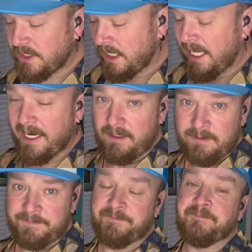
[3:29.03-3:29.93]
a lot
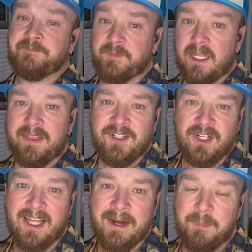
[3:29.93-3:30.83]
there's a
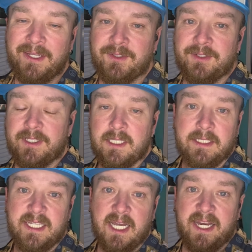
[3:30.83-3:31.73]
lot of pieces of this
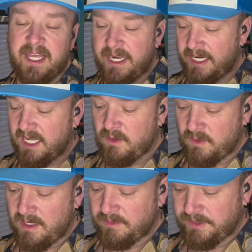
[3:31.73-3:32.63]
I got to edit out where
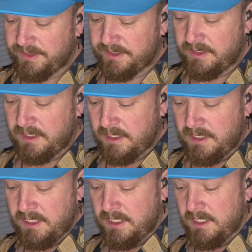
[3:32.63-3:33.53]
I'm just
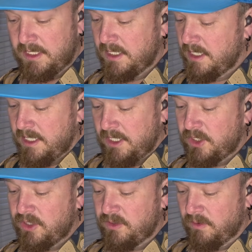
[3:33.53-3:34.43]

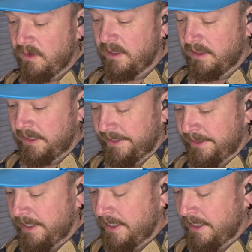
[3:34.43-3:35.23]
struggling.